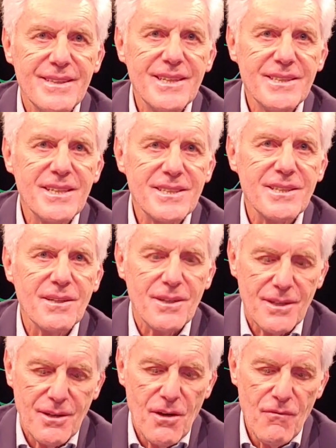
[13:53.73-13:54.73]
this is
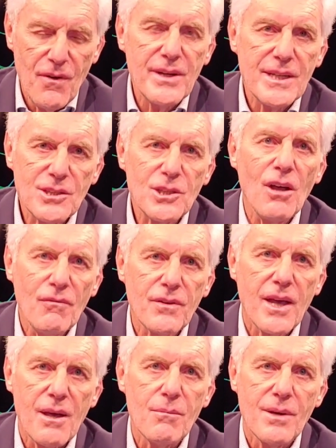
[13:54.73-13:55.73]
a, a, very
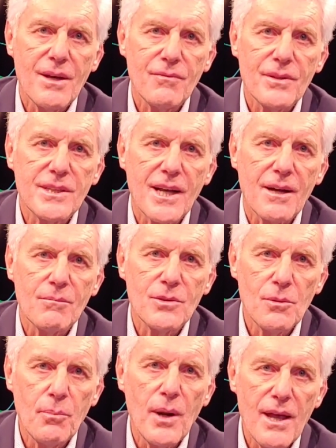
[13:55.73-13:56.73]
tough game every time.
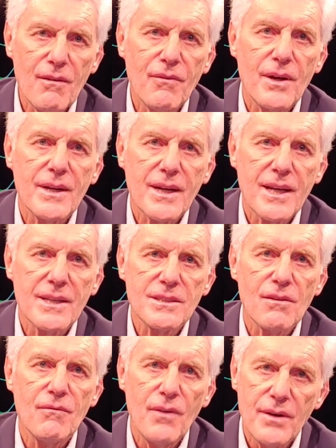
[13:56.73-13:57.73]
You play very,
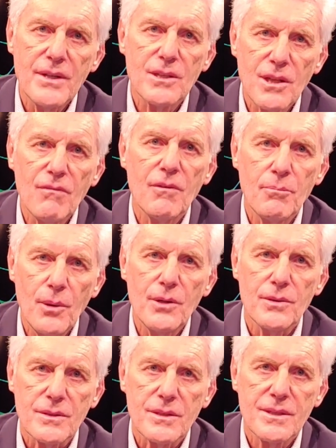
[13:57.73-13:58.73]
against a very tough
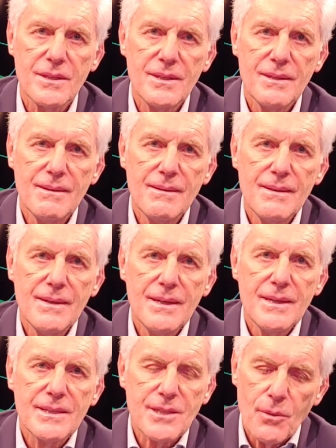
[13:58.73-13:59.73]
opponent.
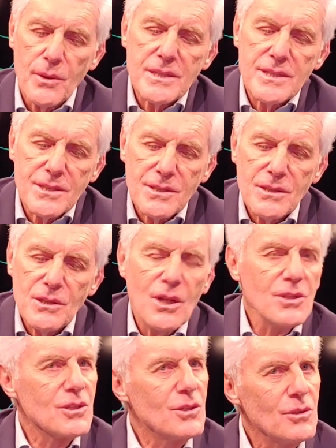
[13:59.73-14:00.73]
So it's
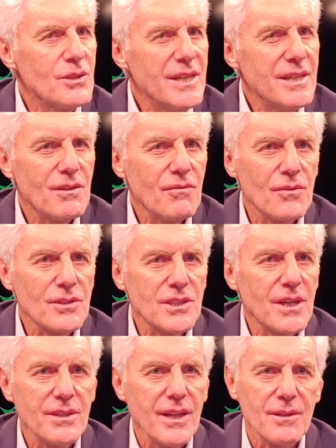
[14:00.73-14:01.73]
not good either for
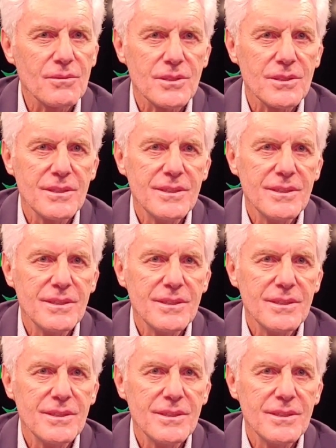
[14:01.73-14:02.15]
Sundowns.